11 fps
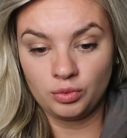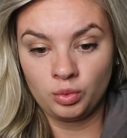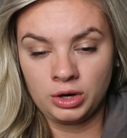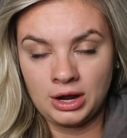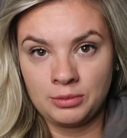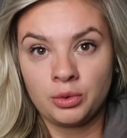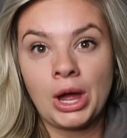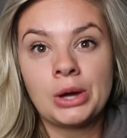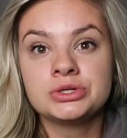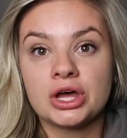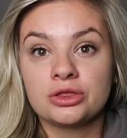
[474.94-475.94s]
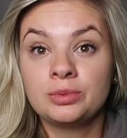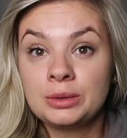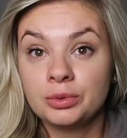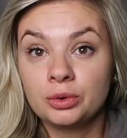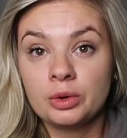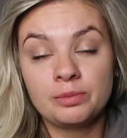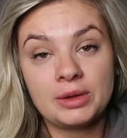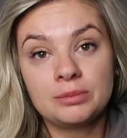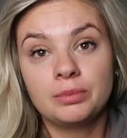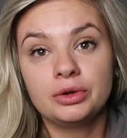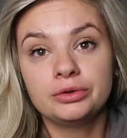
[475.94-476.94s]
when I'm around other people with
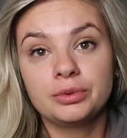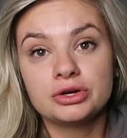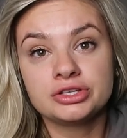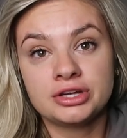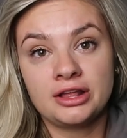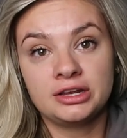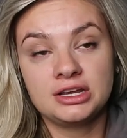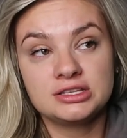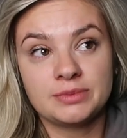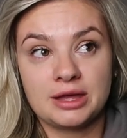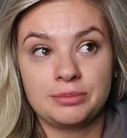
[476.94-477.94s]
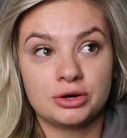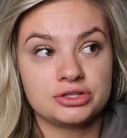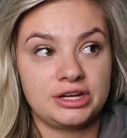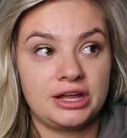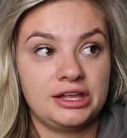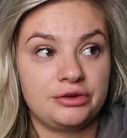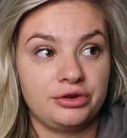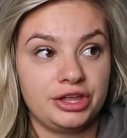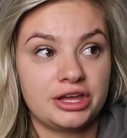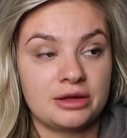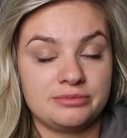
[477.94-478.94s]
big, bold personalities, my personality
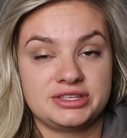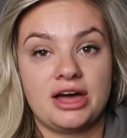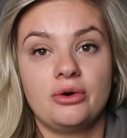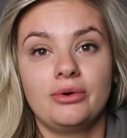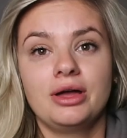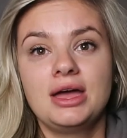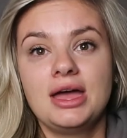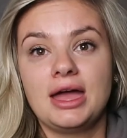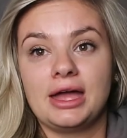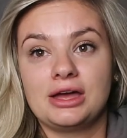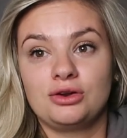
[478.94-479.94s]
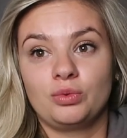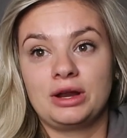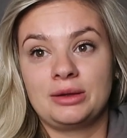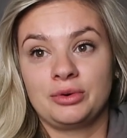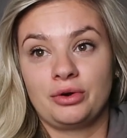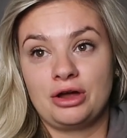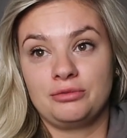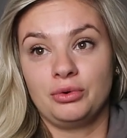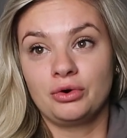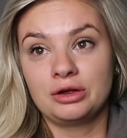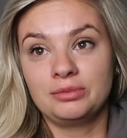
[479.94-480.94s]
really comes out. And when I'm around
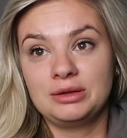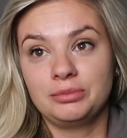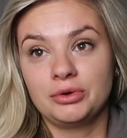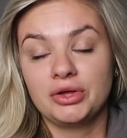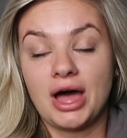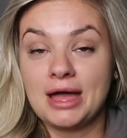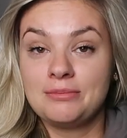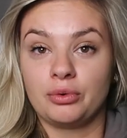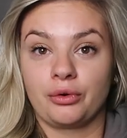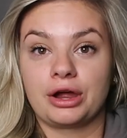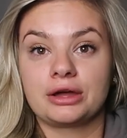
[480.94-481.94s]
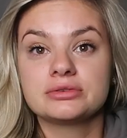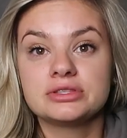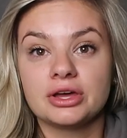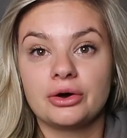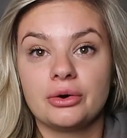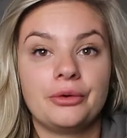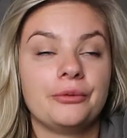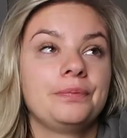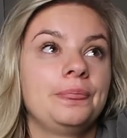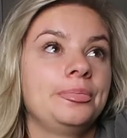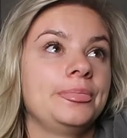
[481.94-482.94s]
boring people, I'm boring. So